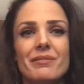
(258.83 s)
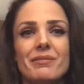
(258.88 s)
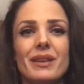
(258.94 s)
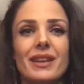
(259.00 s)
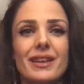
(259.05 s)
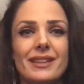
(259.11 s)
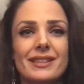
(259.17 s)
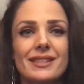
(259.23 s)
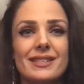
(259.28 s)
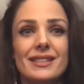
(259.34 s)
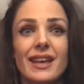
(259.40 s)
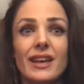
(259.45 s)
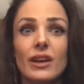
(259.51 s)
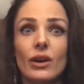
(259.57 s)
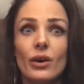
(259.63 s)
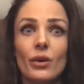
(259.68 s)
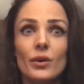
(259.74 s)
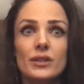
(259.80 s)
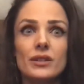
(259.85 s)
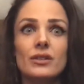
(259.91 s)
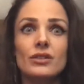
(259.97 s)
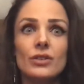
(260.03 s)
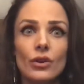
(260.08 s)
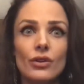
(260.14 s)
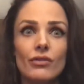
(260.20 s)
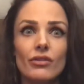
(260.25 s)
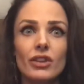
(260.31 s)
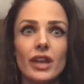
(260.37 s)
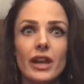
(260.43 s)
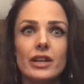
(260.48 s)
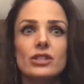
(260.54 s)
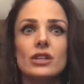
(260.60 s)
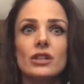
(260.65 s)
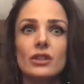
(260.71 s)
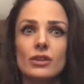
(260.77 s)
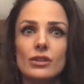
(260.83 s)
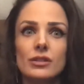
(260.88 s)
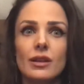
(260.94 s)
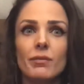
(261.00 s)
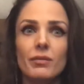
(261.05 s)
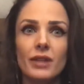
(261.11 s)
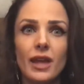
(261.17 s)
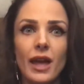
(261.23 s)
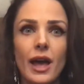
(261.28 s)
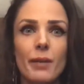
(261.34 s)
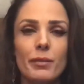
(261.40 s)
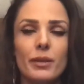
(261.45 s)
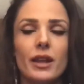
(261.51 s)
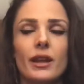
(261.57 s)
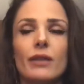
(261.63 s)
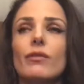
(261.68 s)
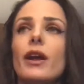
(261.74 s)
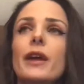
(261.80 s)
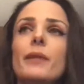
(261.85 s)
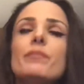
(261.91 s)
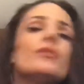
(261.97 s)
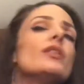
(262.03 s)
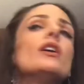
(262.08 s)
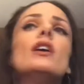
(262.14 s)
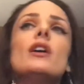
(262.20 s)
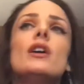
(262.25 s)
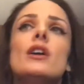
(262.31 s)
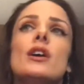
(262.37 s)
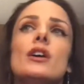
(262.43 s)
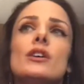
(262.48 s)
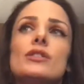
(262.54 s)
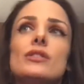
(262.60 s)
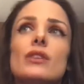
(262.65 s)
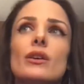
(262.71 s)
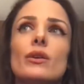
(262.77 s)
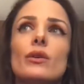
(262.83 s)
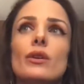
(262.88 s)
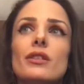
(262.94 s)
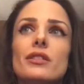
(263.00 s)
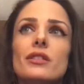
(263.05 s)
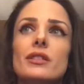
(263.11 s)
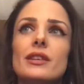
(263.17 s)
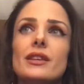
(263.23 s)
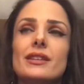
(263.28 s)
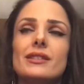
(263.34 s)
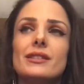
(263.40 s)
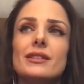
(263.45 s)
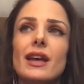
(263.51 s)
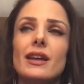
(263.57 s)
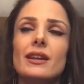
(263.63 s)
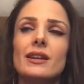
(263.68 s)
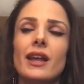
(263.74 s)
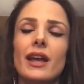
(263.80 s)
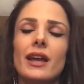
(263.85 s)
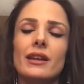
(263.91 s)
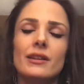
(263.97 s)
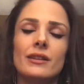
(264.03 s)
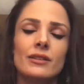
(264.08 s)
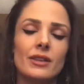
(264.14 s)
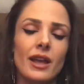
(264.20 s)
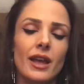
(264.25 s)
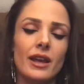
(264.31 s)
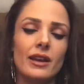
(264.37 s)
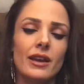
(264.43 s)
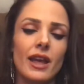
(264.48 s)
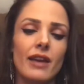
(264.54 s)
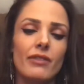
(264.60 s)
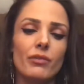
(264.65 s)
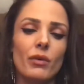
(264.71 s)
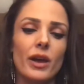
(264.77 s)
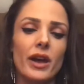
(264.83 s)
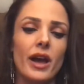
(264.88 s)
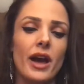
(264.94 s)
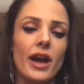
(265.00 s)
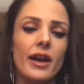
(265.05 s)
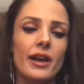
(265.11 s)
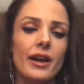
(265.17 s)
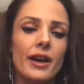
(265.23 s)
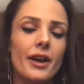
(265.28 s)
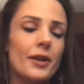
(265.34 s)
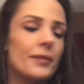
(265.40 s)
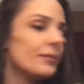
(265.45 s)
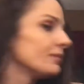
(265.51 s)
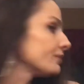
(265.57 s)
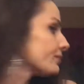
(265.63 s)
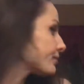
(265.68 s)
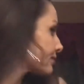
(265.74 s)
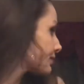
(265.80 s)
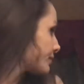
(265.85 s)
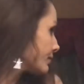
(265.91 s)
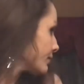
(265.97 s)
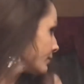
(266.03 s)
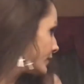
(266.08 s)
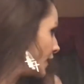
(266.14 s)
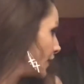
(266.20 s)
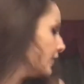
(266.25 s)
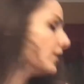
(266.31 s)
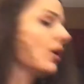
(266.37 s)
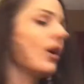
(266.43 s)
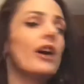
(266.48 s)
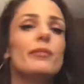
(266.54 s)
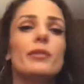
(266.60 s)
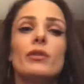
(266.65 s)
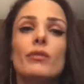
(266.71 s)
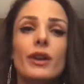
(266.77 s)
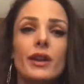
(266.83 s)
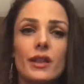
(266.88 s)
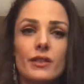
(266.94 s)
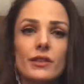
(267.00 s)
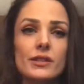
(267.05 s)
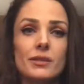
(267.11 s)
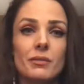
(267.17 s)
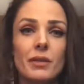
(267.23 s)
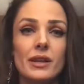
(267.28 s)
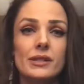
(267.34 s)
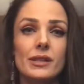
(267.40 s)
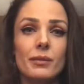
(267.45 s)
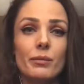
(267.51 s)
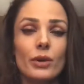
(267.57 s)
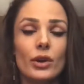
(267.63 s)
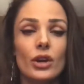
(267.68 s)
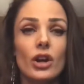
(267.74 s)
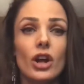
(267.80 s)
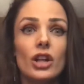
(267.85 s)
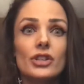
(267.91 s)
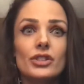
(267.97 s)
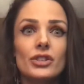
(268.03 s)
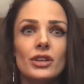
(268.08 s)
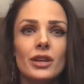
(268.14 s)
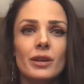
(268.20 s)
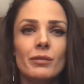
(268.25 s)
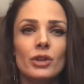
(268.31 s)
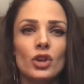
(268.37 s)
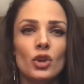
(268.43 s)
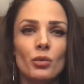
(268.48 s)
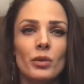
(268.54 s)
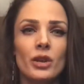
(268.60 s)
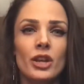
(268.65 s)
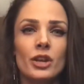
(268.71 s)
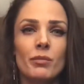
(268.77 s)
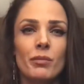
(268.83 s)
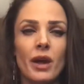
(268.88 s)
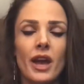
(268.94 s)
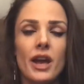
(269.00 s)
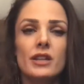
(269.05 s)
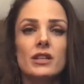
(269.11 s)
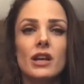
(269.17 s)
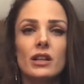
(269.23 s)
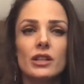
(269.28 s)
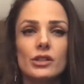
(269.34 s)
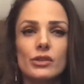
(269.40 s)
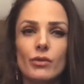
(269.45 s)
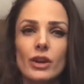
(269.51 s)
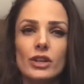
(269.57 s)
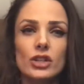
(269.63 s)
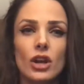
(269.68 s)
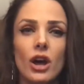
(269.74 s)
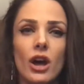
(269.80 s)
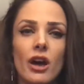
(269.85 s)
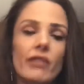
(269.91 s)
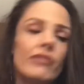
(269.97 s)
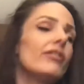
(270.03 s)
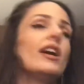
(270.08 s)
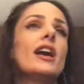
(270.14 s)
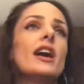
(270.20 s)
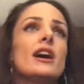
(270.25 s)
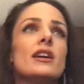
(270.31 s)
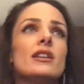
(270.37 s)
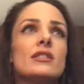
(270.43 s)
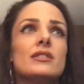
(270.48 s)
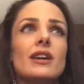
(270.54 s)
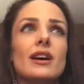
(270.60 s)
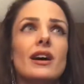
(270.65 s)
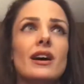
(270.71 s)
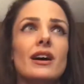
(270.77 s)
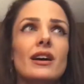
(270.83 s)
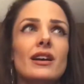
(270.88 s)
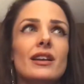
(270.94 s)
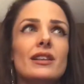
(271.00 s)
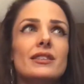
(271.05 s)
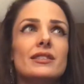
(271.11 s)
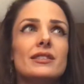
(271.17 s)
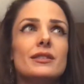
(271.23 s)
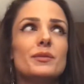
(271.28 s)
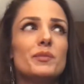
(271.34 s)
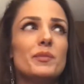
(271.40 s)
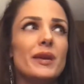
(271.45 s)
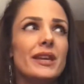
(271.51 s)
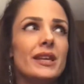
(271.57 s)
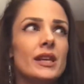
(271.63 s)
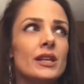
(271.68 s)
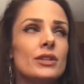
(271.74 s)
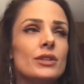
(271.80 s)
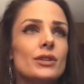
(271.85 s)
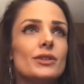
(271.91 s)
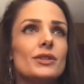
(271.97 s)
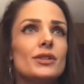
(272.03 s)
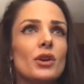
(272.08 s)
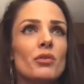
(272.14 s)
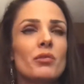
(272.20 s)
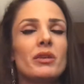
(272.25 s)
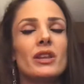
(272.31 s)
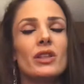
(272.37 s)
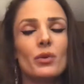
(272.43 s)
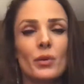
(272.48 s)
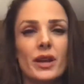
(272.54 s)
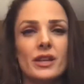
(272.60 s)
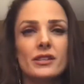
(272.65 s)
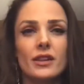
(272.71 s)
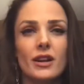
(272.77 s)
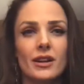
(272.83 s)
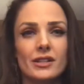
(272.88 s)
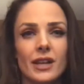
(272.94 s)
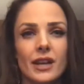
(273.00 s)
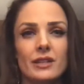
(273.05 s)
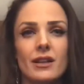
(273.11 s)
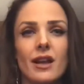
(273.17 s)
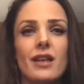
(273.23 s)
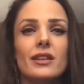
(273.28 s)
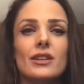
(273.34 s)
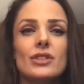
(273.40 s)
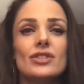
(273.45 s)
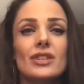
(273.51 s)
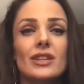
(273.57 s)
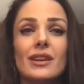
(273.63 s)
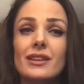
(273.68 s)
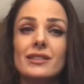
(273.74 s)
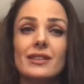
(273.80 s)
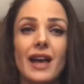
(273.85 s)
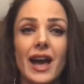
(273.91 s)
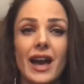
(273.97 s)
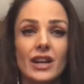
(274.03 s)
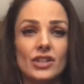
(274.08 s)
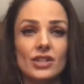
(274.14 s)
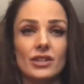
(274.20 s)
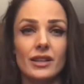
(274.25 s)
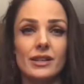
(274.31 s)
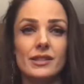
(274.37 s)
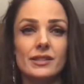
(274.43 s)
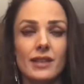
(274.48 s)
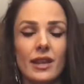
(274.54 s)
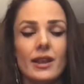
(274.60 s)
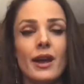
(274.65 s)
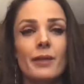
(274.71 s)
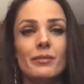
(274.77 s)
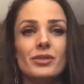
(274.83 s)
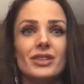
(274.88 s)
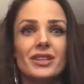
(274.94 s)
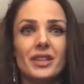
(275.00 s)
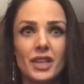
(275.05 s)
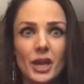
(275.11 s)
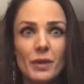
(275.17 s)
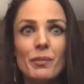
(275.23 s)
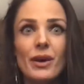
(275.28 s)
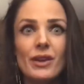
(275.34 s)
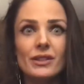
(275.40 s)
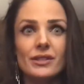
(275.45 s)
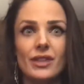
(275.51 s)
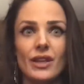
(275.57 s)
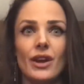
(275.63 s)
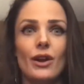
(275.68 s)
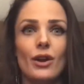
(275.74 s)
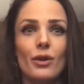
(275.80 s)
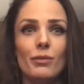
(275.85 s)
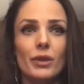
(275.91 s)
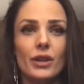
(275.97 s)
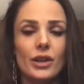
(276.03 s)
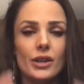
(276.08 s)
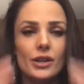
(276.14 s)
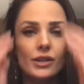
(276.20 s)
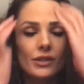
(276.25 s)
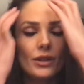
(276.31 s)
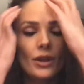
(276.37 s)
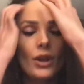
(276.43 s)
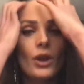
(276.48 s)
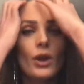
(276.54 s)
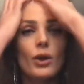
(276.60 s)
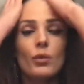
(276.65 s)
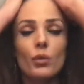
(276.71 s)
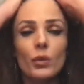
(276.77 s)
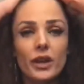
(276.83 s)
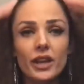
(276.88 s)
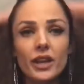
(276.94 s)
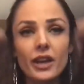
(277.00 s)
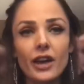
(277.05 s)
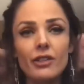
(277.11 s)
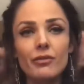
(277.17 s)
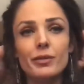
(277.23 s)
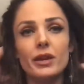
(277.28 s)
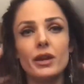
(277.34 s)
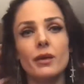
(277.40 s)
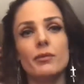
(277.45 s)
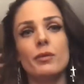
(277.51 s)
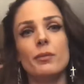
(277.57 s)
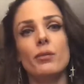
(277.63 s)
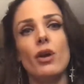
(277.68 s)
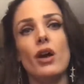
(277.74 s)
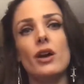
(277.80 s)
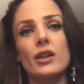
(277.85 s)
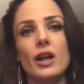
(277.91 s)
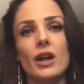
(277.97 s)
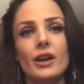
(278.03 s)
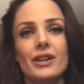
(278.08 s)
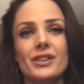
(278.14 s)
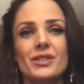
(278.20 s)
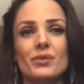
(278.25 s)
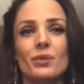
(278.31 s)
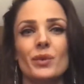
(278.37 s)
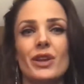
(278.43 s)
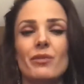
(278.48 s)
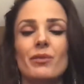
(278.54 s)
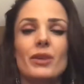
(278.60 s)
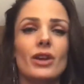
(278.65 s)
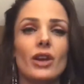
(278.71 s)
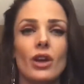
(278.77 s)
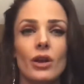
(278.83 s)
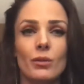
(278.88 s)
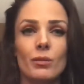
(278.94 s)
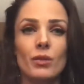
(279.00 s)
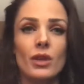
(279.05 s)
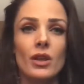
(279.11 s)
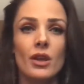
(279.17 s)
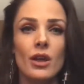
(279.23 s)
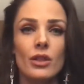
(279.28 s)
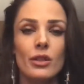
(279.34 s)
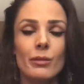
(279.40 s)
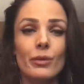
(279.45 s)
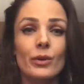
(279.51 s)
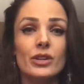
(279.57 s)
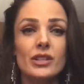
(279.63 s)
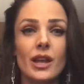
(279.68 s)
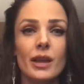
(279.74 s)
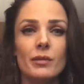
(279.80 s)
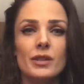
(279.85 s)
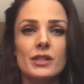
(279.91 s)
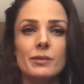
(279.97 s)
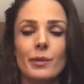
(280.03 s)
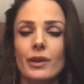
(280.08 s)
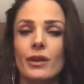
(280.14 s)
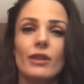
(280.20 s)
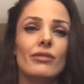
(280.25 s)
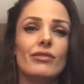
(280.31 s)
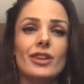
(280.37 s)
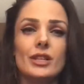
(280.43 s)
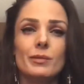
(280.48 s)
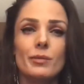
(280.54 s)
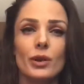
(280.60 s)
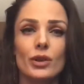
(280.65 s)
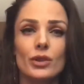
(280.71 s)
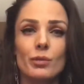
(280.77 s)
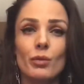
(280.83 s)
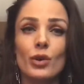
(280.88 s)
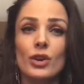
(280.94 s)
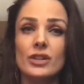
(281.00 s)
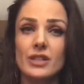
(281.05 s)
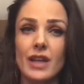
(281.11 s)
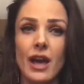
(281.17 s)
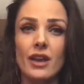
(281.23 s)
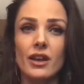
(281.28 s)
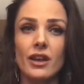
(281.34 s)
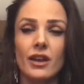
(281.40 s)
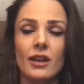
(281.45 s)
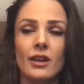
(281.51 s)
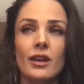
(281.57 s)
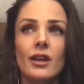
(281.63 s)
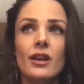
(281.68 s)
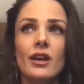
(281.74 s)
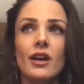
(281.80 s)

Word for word: Because it's like, oh, it's a notification, there's something happening, right? So this, and FYI, you know, I've been reading this amazing book called Team Human by Douglas Rushkoff, and it's speaking to so many of the ways that our technology is actually set up to keep us there, because we have become the products. We have become, the more time we spend on Facebook, the more data